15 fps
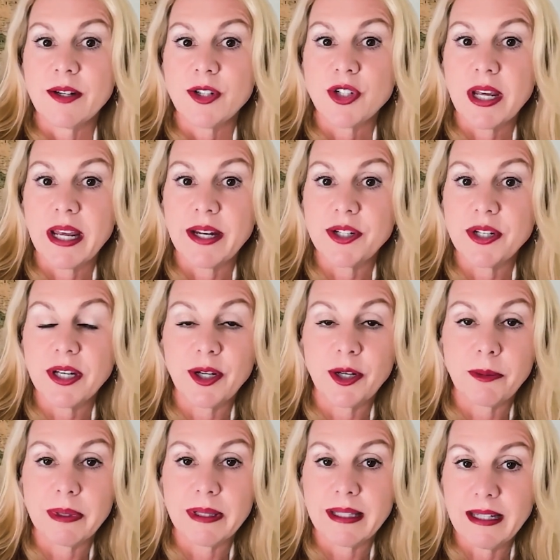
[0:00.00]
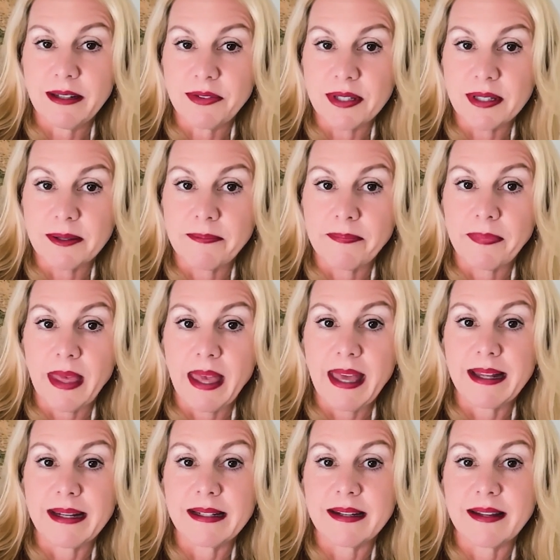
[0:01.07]
changing your beliefs.
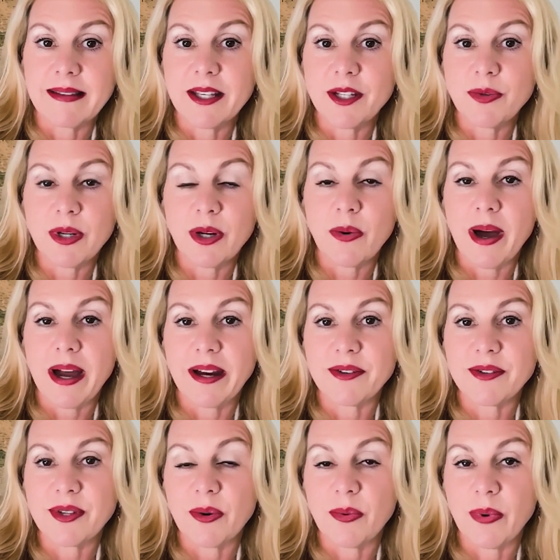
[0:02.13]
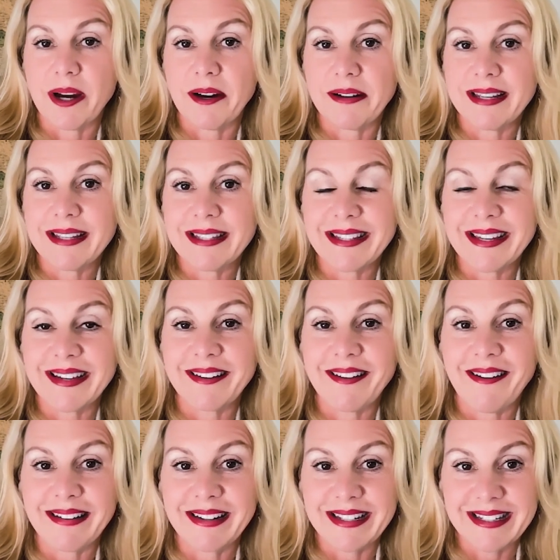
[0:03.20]
And this requires awareness and
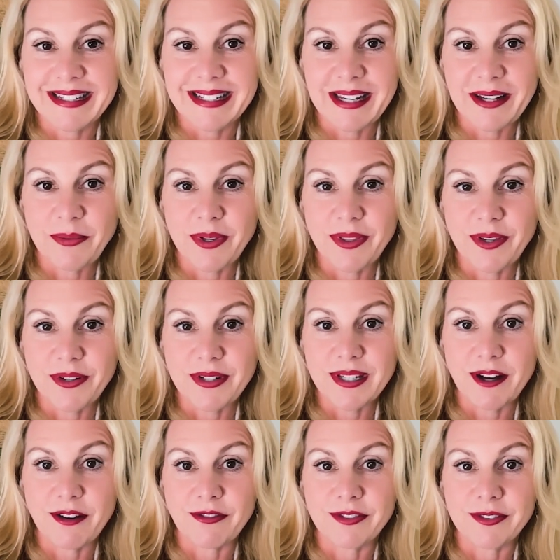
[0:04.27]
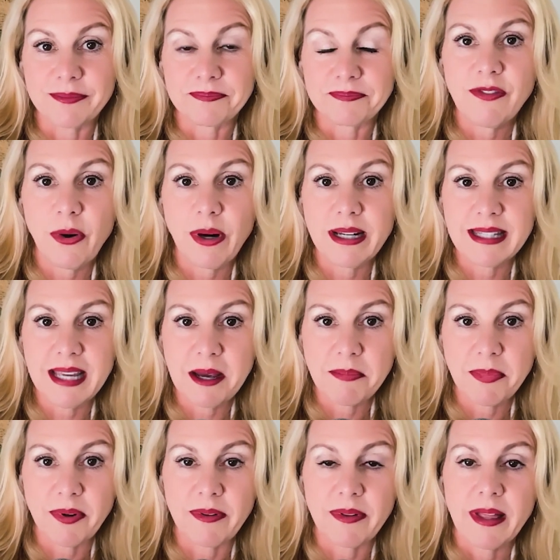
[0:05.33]
honesty with yourself. For
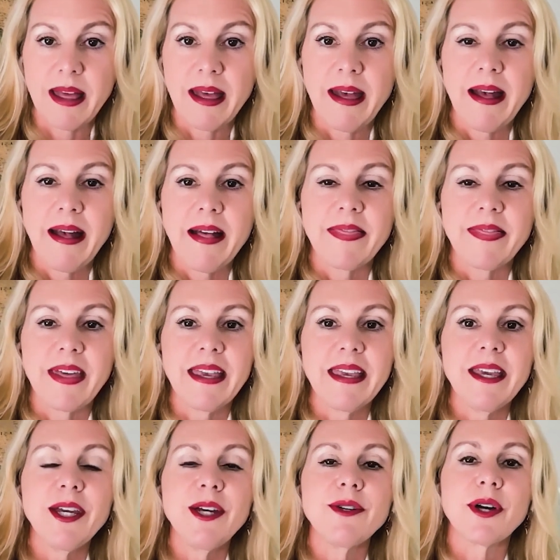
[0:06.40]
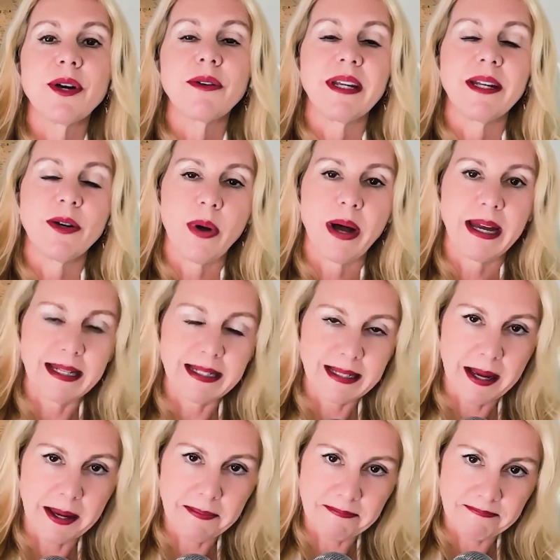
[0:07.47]
example, thinking you don't need quiet
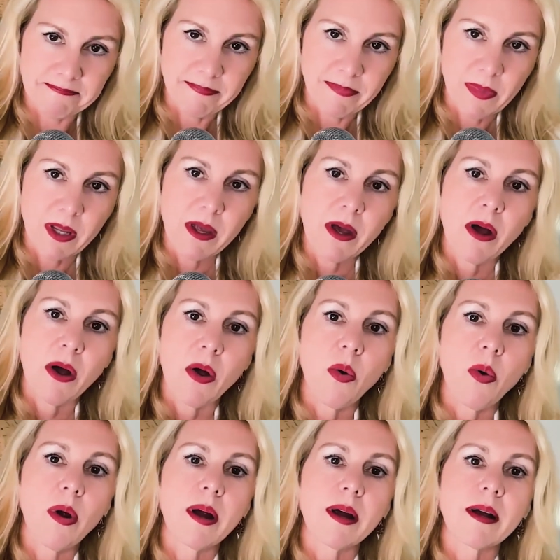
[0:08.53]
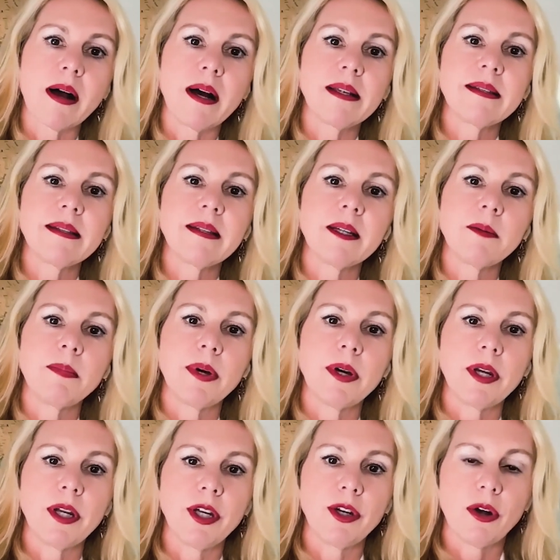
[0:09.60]
time, or constantly
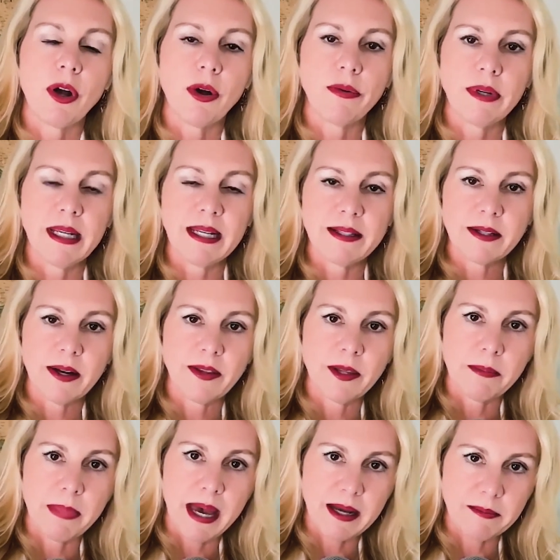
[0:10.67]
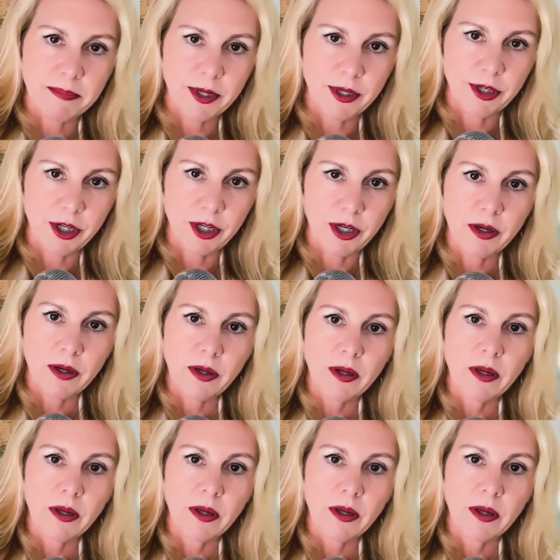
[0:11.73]
putting your own needs on the back burner